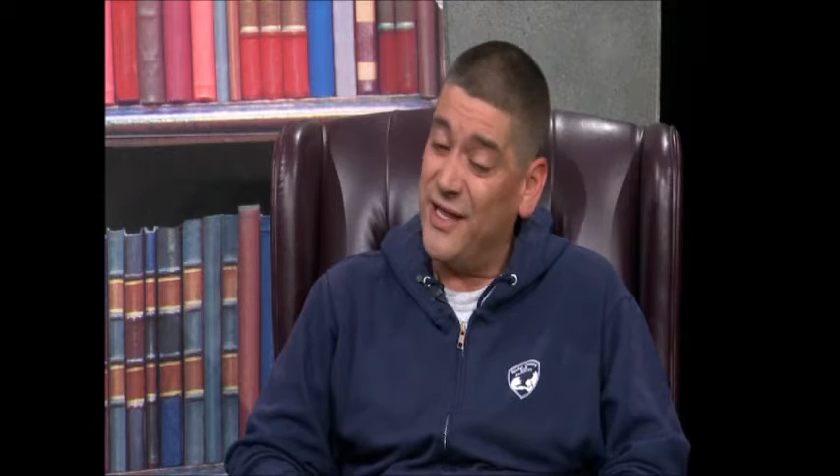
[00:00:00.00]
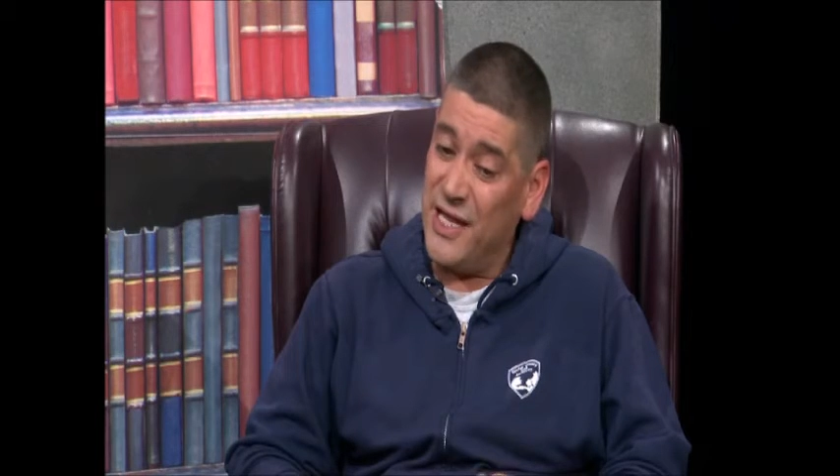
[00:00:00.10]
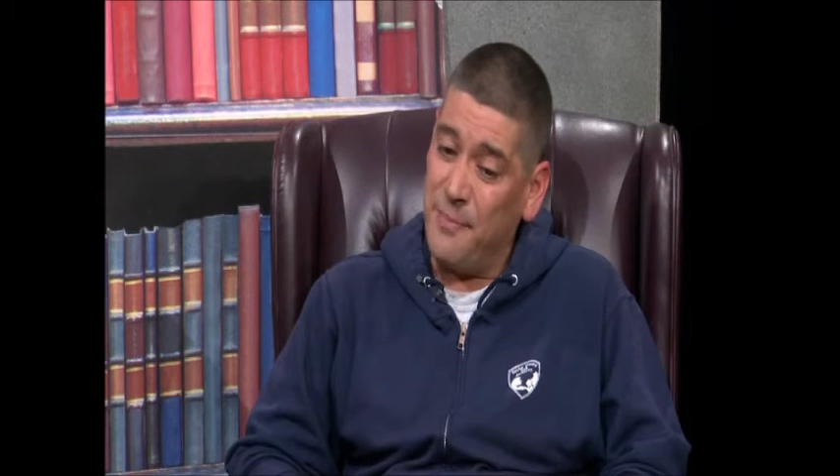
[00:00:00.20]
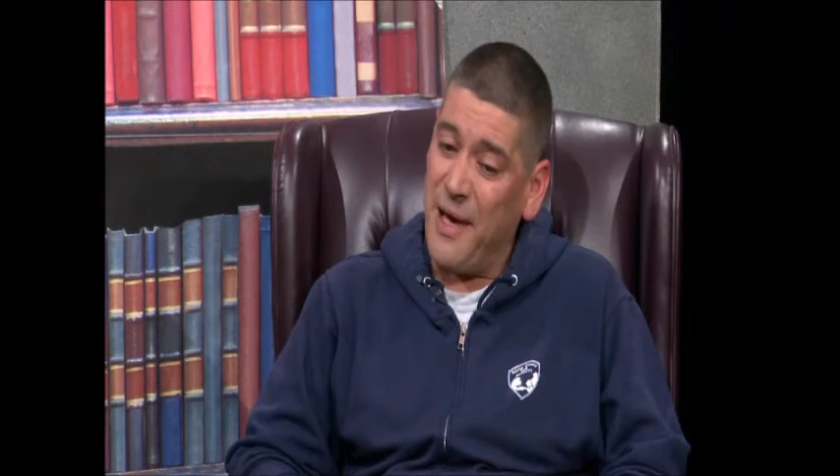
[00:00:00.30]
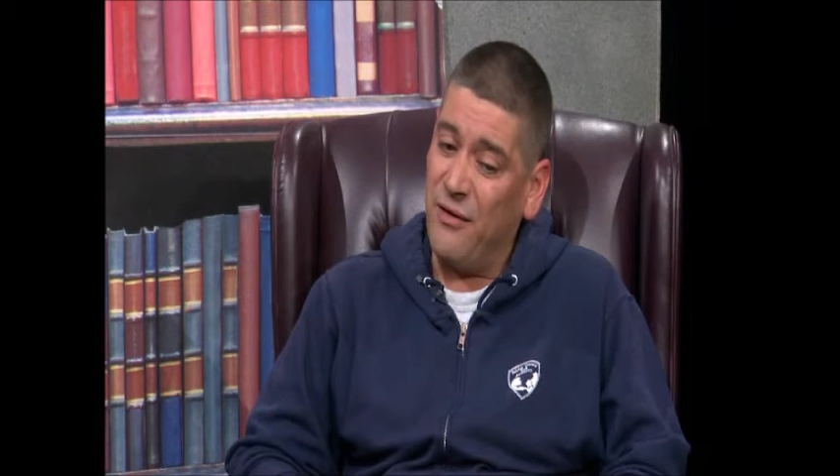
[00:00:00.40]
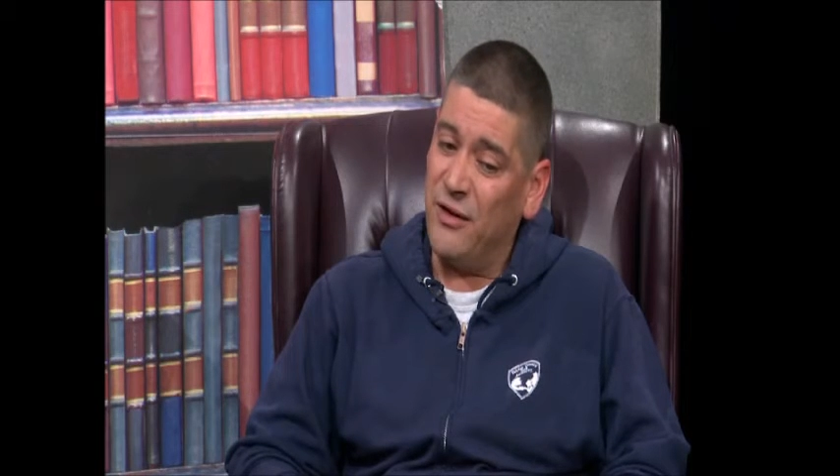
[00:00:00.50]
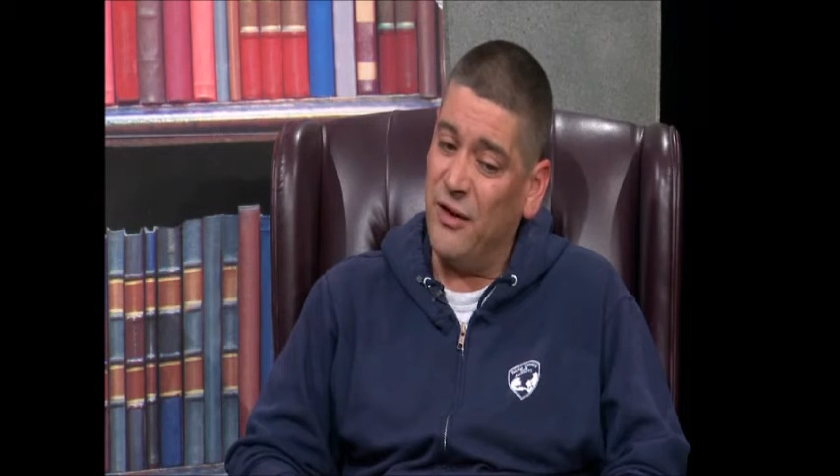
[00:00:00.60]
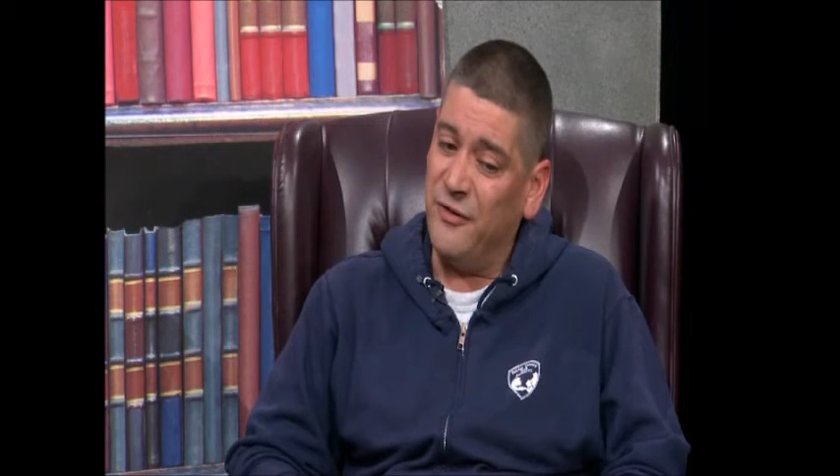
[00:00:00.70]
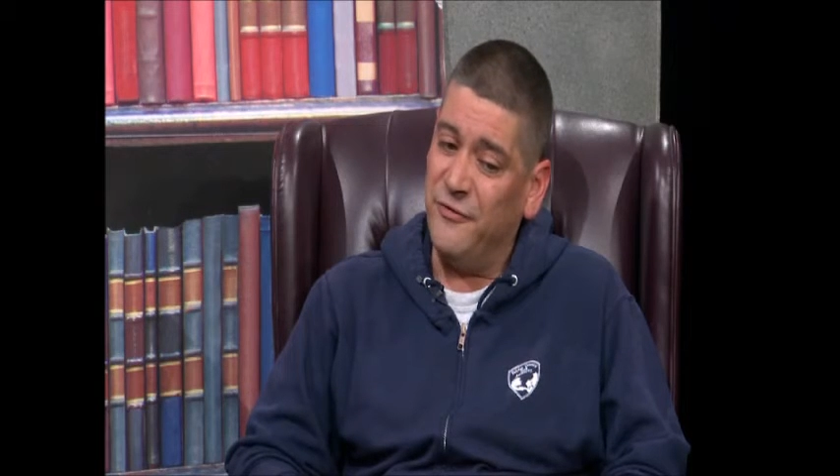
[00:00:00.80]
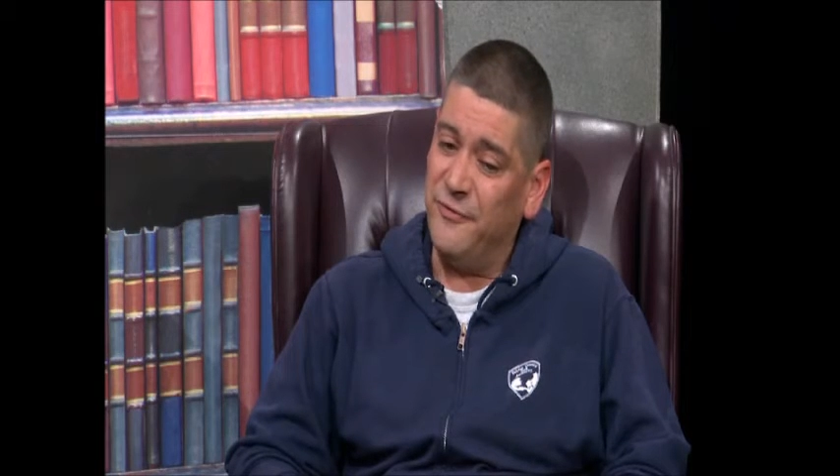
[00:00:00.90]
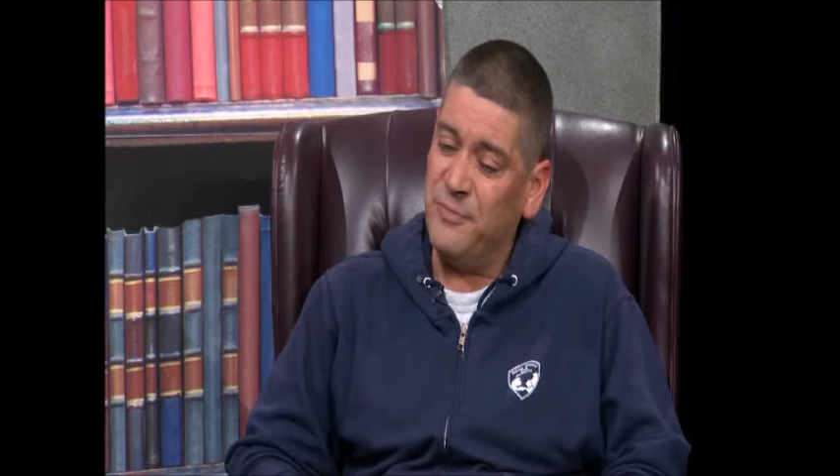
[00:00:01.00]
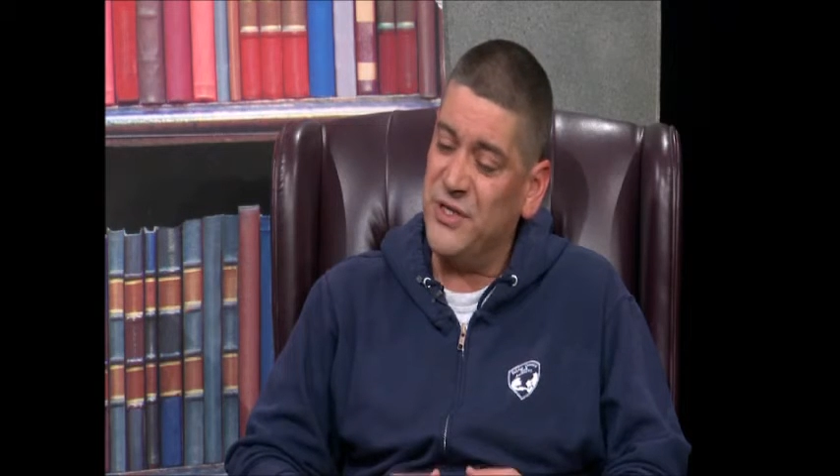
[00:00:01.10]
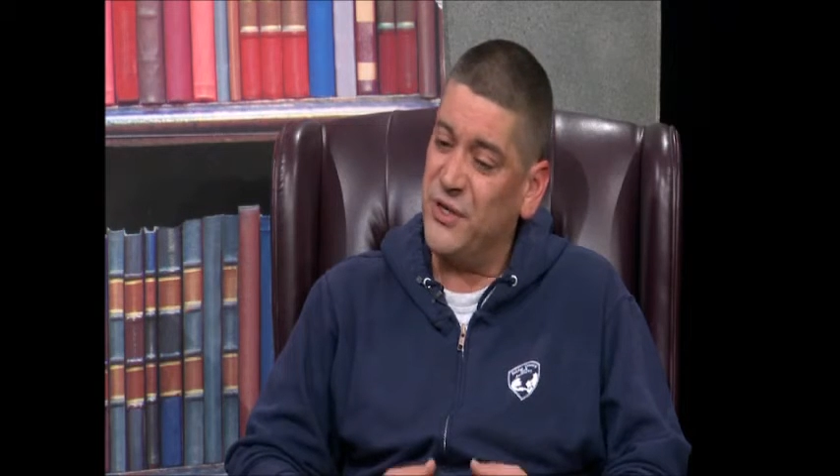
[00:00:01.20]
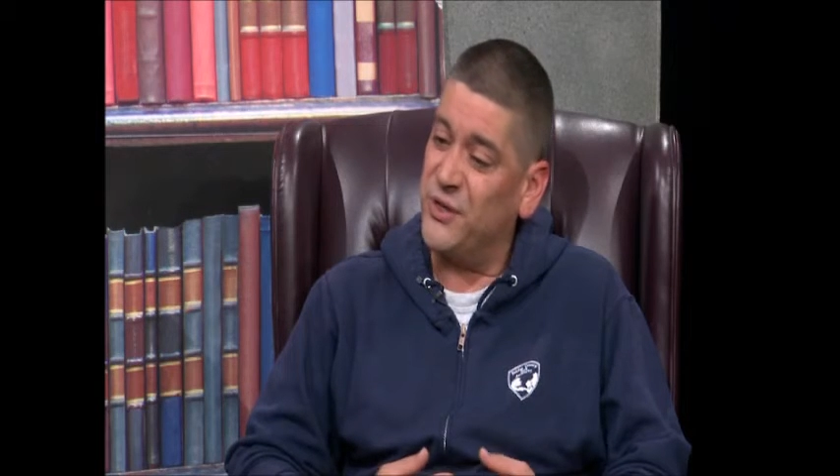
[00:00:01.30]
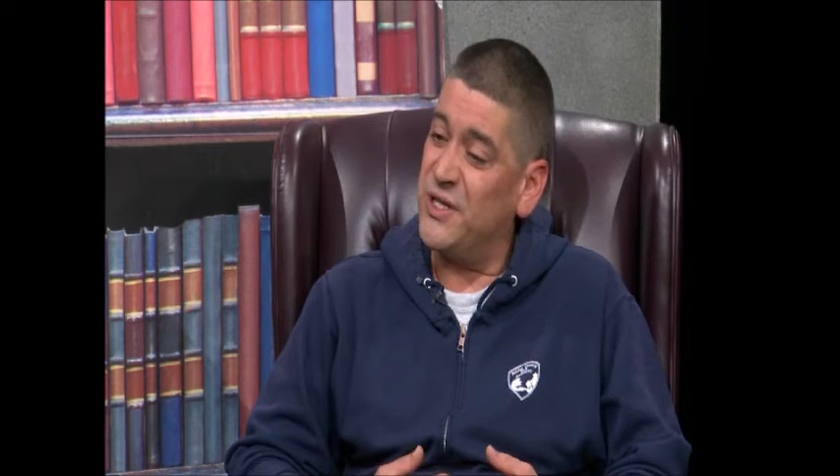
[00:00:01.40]
the amount of
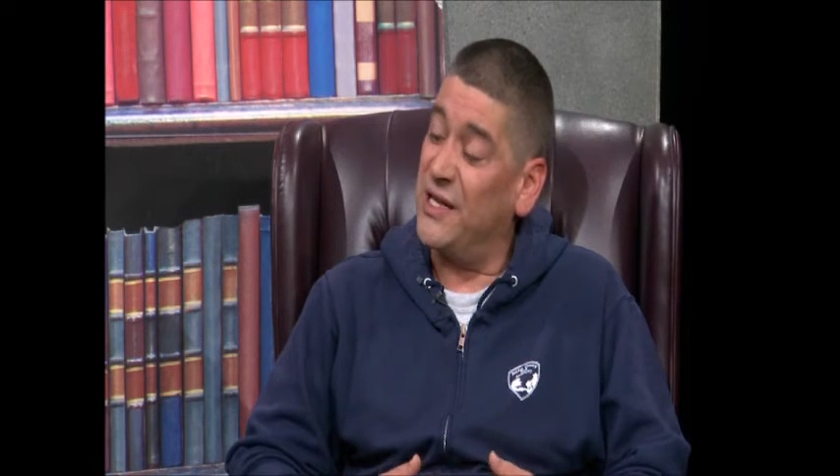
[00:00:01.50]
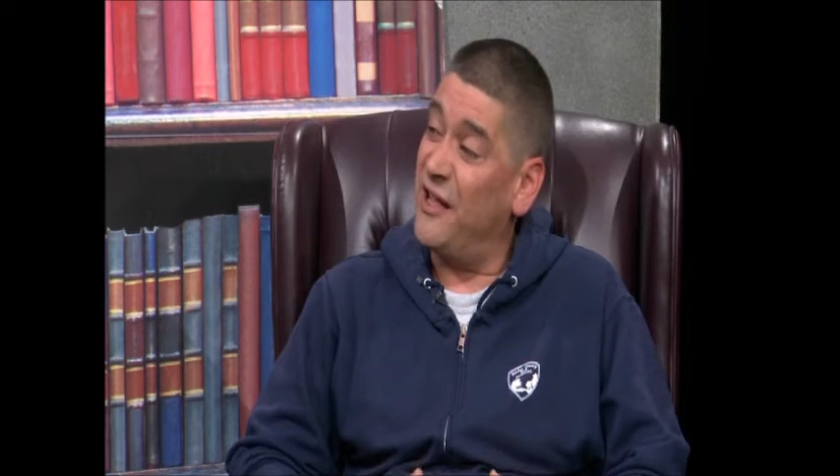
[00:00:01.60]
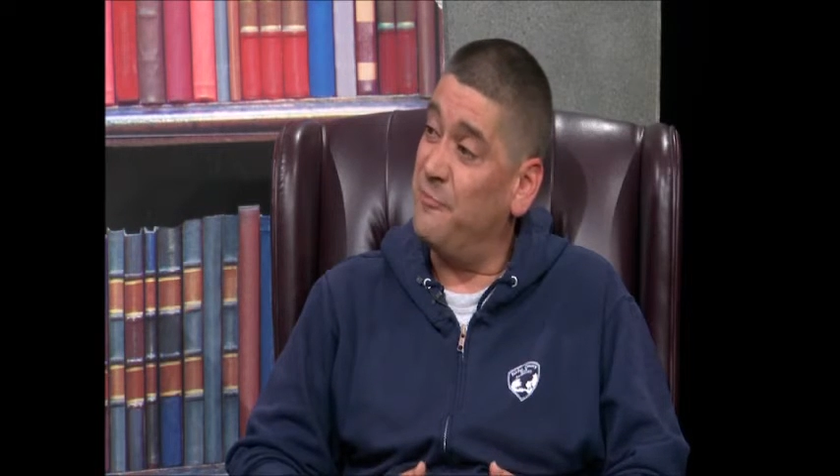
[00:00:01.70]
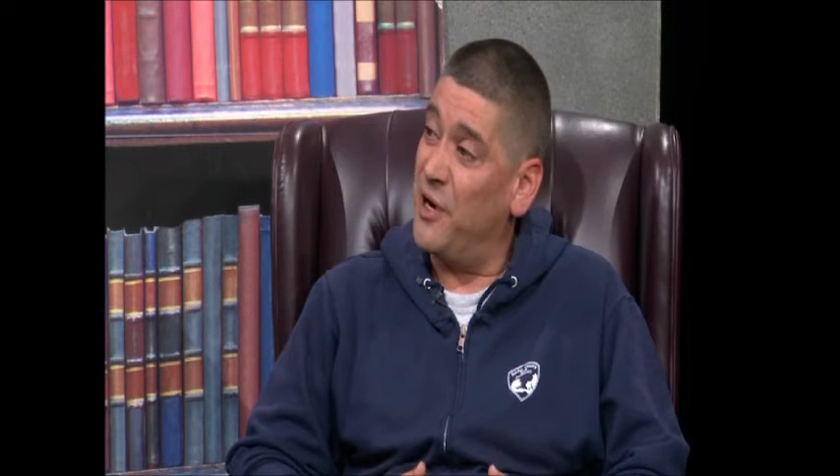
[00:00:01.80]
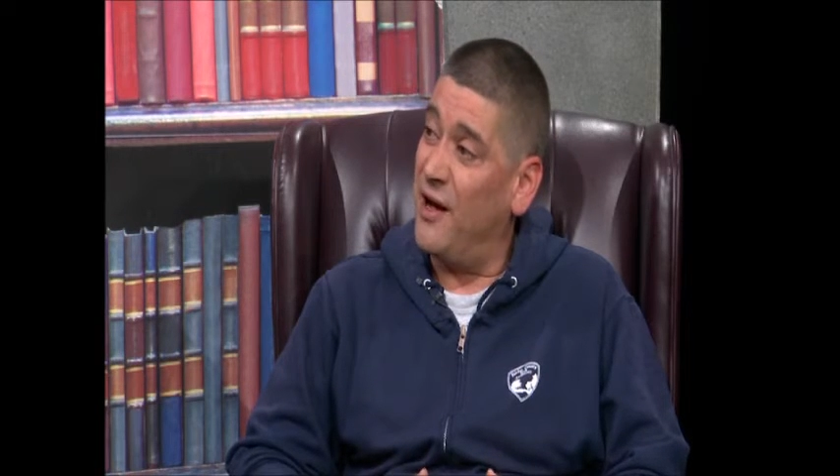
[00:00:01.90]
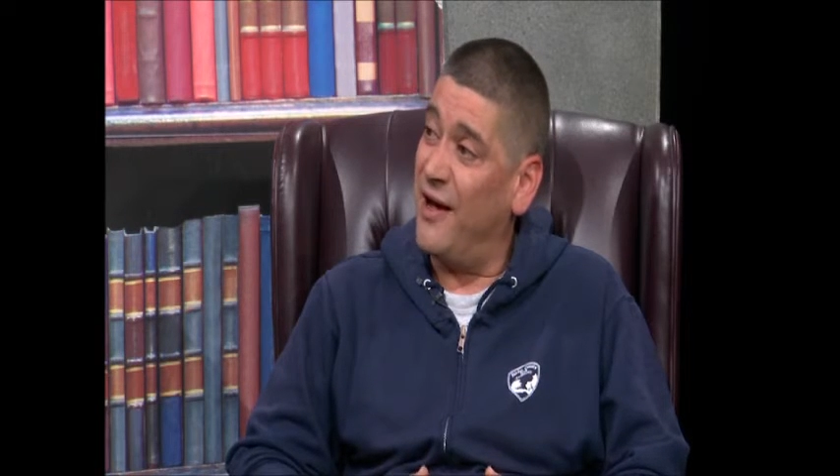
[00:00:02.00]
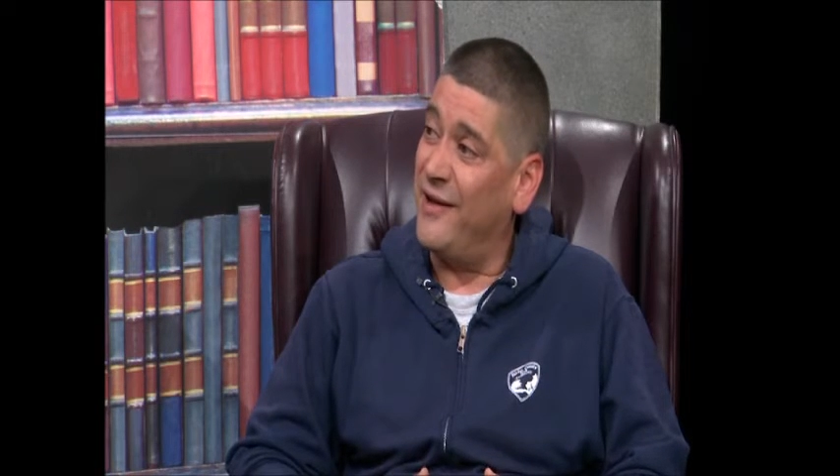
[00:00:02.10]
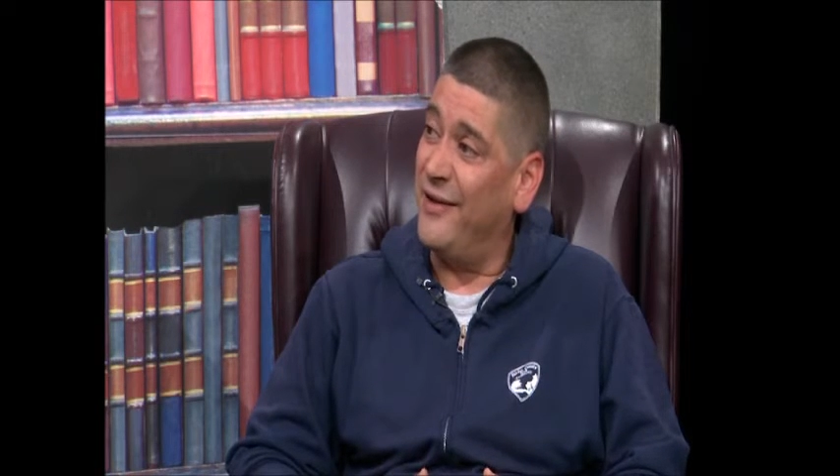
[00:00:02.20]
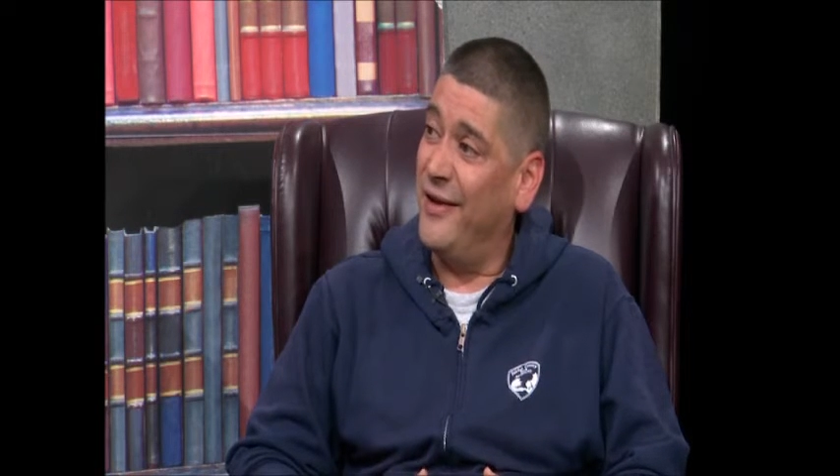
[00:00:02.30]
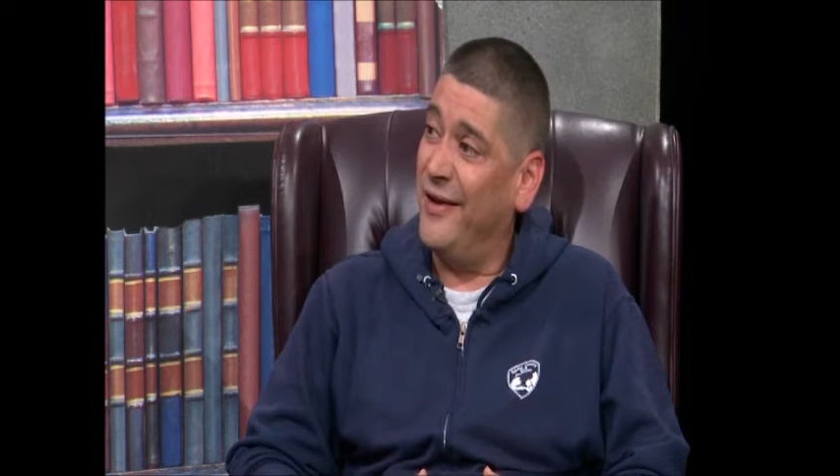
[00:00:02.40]
materials they left behind